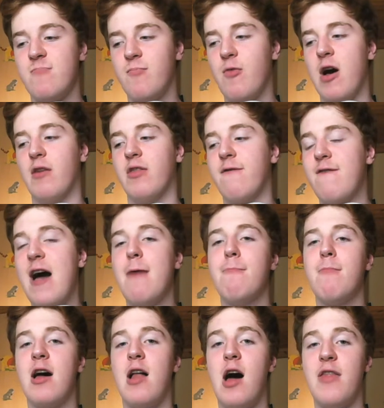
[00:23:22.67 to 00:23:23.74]
Well,
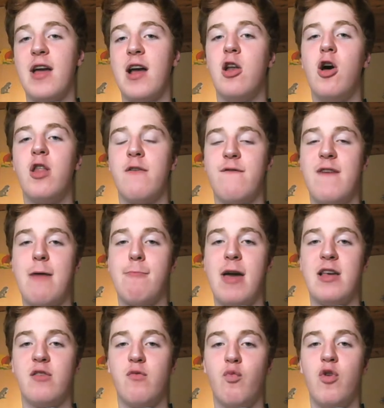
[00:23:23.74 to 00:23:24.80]
I think a lot of the fan
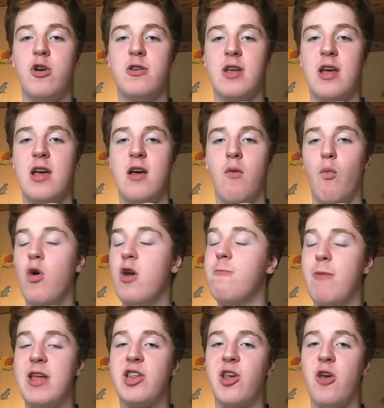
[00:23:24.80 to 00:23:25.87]
base wouldn't
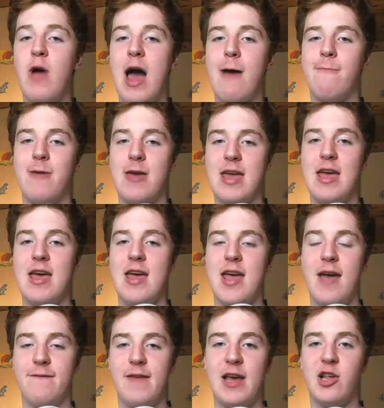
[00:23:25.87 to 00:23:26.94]
be too happy
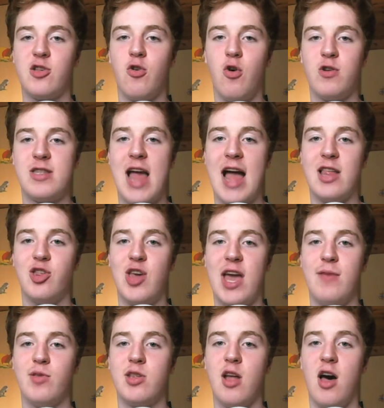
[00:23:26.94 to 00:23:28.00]
if they saw Dan
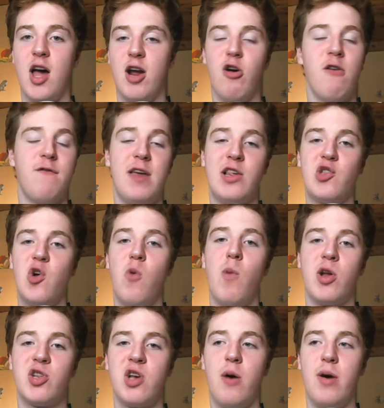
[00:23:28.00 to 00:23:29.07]
James starting or if they saw
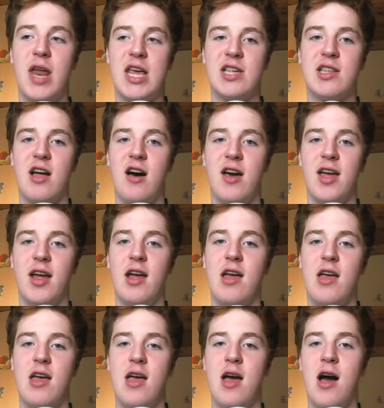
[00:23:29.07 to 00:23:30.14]
McTominay starting.
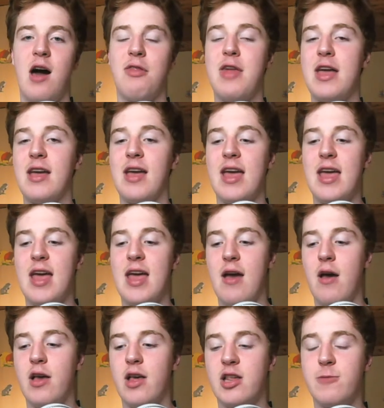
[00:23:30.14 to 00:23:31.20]
I think,
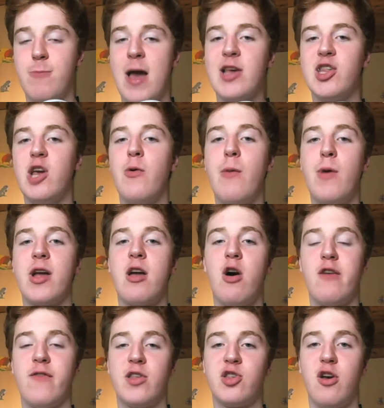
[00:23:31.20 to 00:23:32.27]
especially when we're
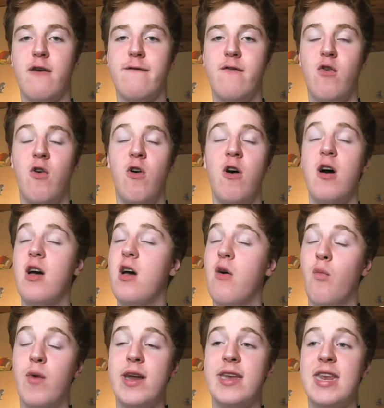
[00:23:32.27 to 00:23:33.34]
going for top 4,
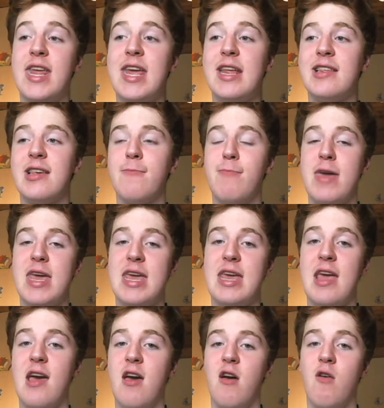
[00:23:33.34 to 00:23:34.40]
we need to be
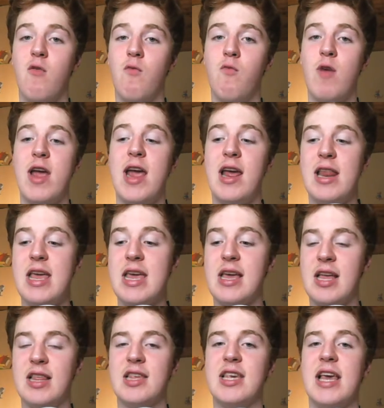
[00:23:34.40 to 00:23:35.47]
really
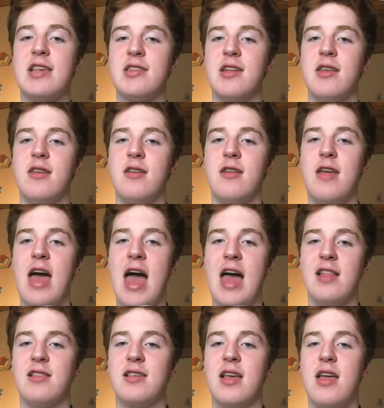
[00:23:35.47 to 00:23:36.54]
consistent,
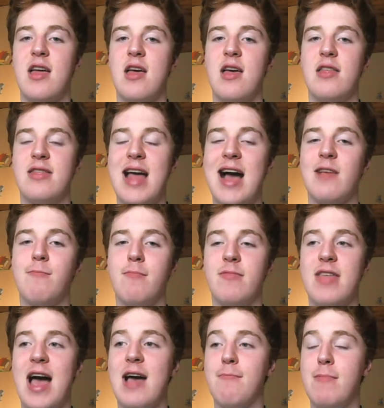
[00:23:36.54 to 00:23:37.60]
and
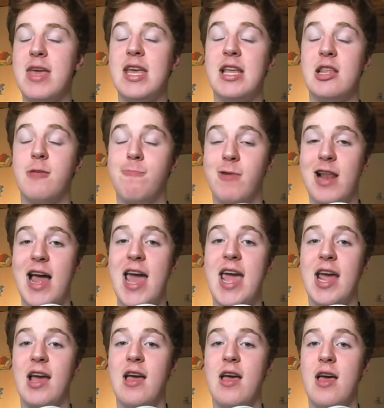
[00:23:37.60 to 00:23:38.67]
that means
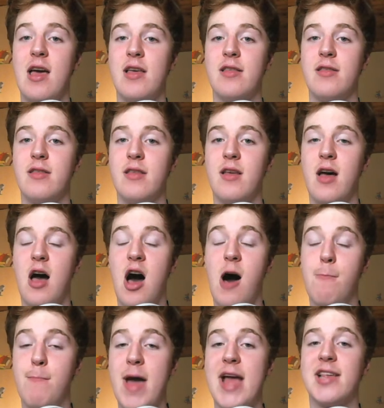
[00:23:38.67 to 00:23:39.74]
playing our
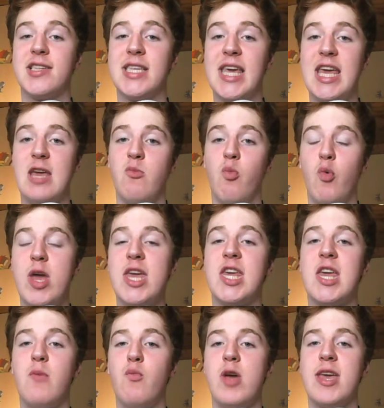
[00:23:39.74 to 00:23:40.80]
best team week
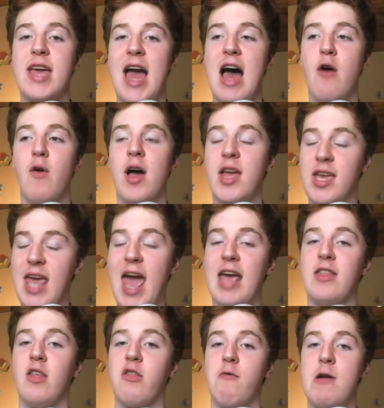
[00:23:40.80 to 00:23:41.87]
in, week out, and getting
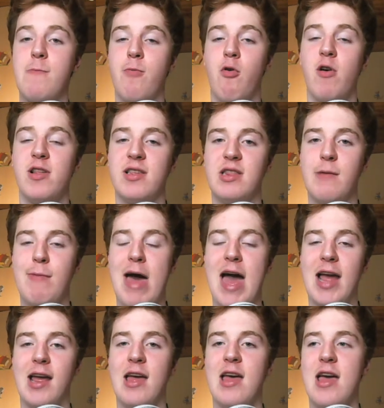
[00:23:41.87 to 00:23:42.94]
the 3 points in the
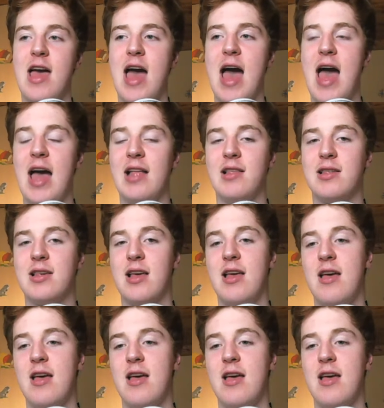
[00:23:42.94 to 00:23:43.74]
bag. And